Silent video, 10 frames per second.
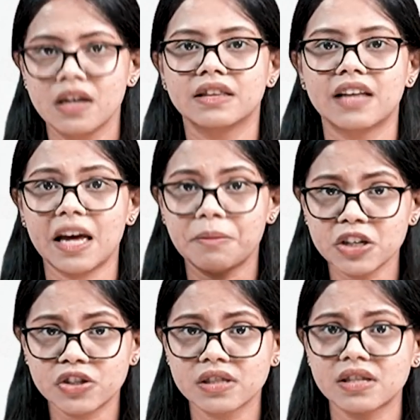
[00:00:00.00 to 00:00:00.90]
The
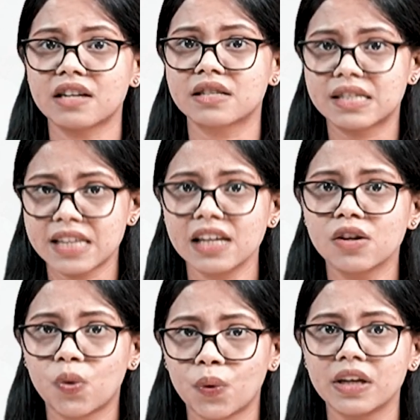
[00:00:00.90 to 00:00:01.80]
emissions are still
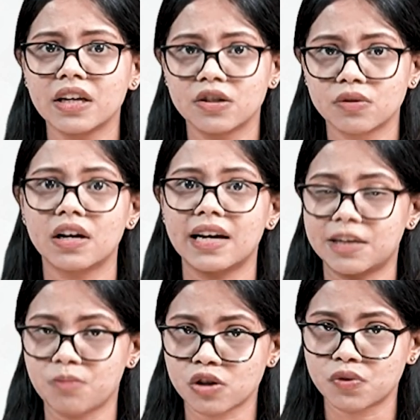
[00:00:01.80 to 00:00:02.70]
going into the
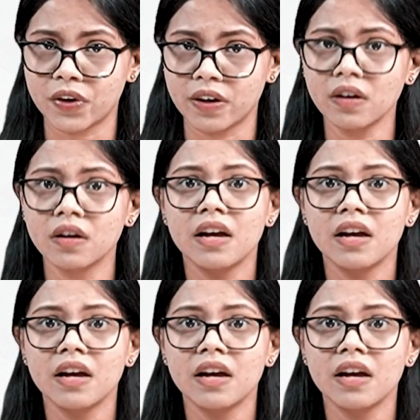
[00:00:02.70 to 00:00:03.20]
atmosphere,